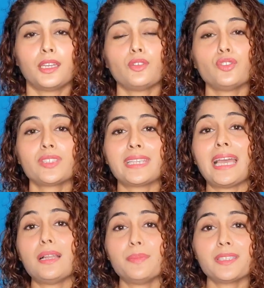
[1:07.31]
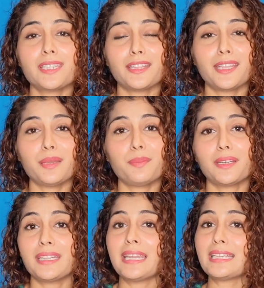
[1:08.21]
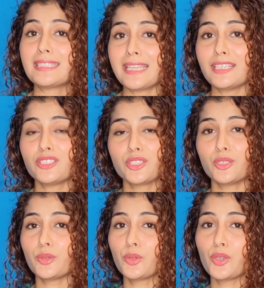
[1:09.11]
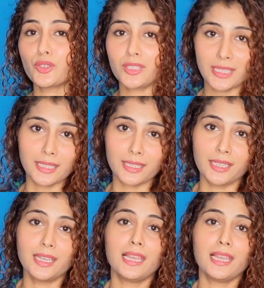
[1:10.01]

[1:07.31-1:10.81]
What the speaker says: Now your scalp is nothing but an extension to your skin.